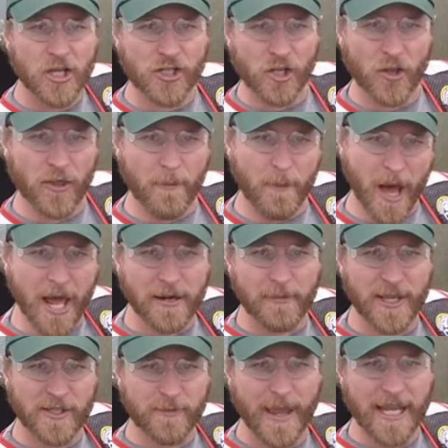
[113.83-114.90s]
So the
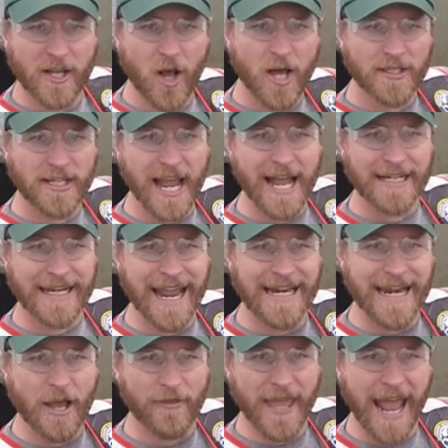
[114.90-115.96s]
bottom has made contact,
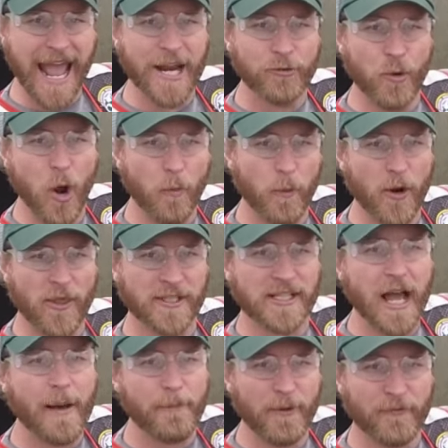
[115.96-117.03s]
and now the head rope or the
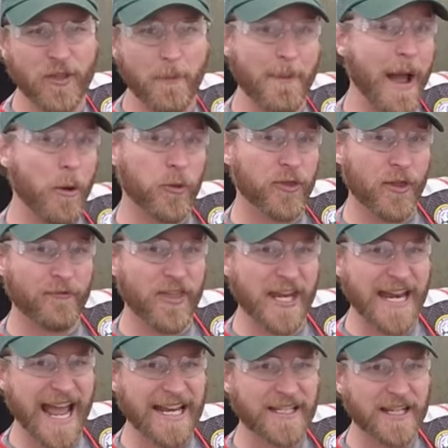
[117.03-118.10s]
top of the mouth of
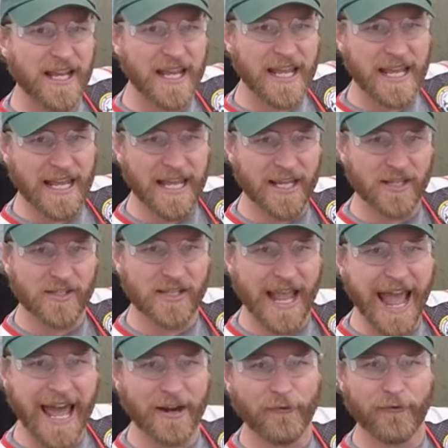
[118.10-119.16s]
the net is
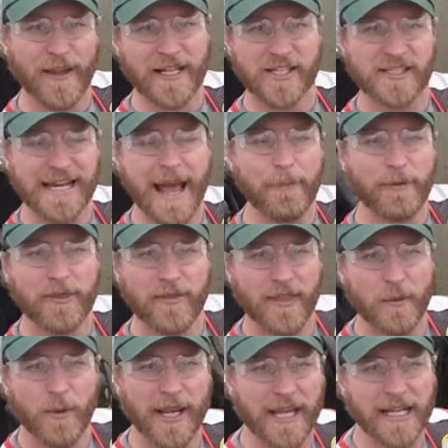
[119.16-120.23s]
at a fixed depth
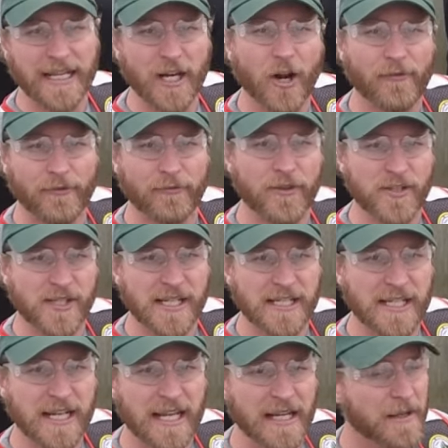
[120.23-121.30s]
that we can get off of the
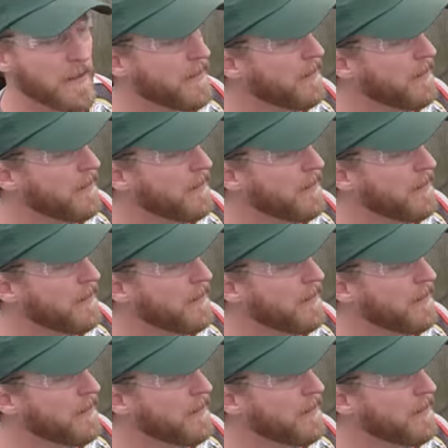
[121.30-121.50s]
CTD.